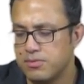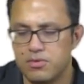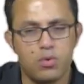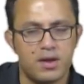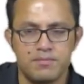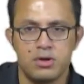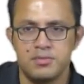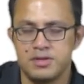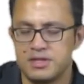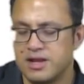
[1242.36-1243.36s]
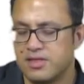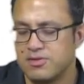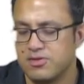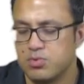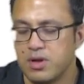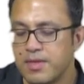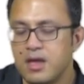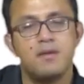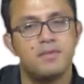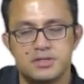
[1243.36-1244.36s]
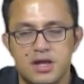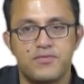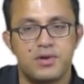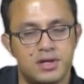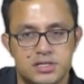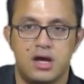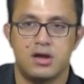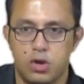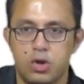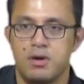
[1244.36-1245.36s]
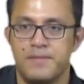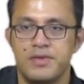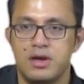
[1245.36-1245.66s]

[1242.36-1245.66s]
quite morbid in that sense as well. But definitely dark humor.